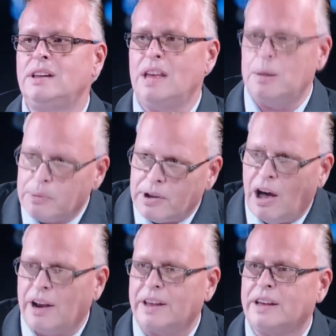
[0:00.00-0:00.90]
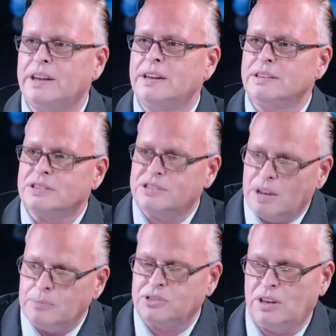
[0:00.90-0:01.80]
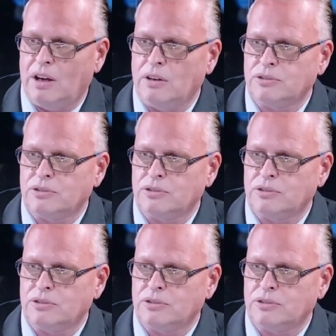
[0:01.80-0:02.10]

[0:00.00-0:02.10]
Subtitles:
embryonic stem cells.